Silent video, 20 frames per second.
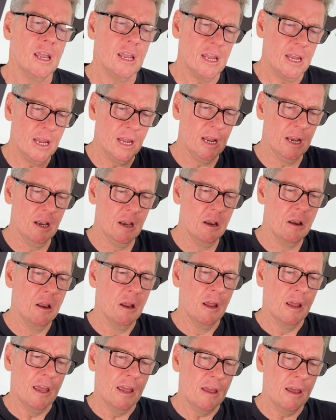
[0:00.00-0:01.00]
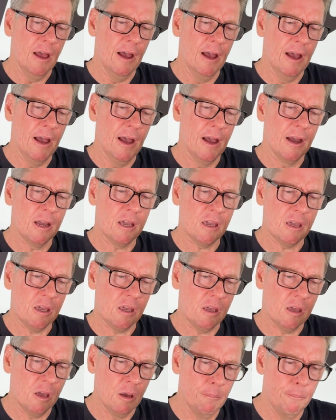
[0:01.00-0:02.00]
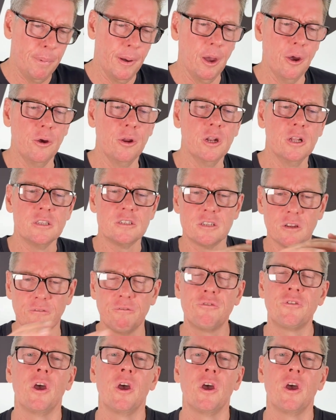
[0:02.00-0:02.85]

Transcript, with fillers: in uh, components of